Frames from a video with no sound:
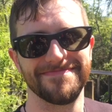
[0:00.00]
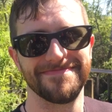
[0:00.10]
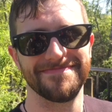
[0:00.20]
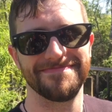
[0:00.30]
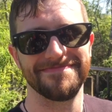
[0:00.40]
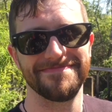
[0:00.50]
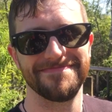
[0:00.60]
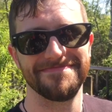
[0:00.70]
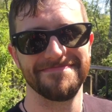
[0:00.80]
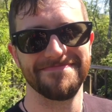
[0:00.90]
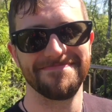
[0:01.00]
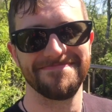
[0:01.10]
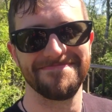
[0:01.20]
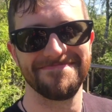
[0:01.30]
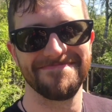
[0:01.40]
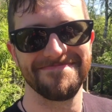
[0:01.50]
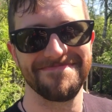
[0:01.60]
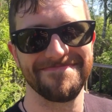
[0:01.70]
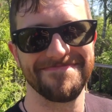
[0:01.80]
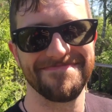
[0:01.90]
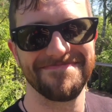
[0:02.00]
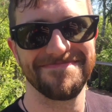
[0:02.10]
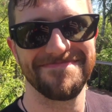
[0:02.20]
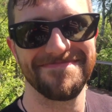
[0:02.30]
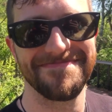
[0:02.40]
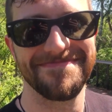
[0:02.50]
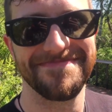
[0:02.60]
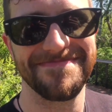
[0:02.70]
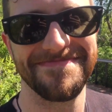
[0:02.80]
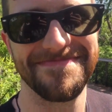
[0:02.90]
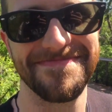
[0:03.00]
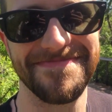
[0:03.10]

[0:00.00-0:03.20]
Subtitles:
Nobody speaks.